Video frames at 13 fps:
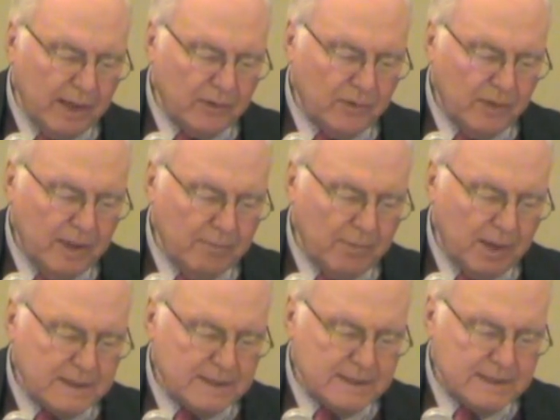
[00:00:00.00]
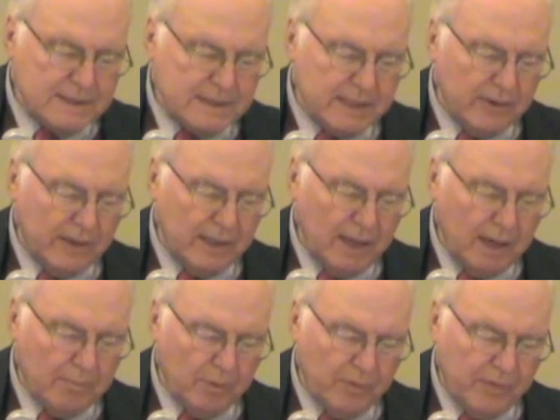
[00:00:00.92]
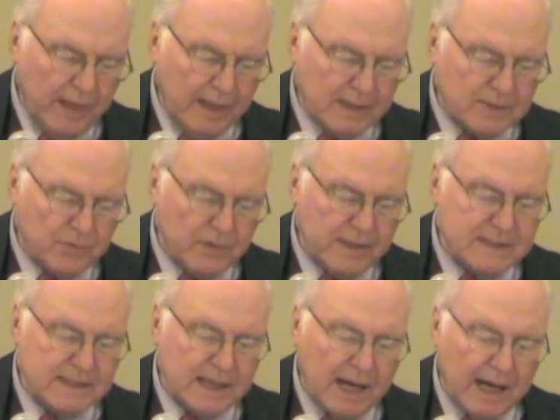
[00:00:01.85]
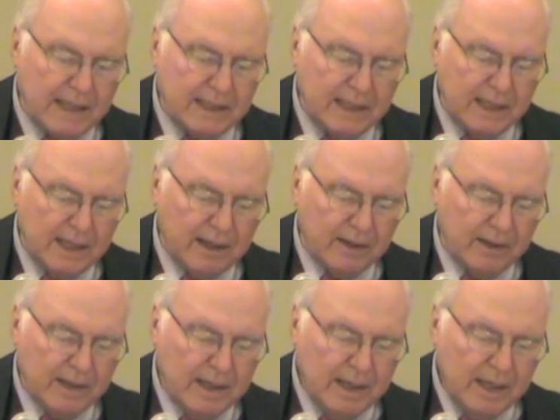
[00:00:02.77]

unto him our sincere and humble thanks for his kind care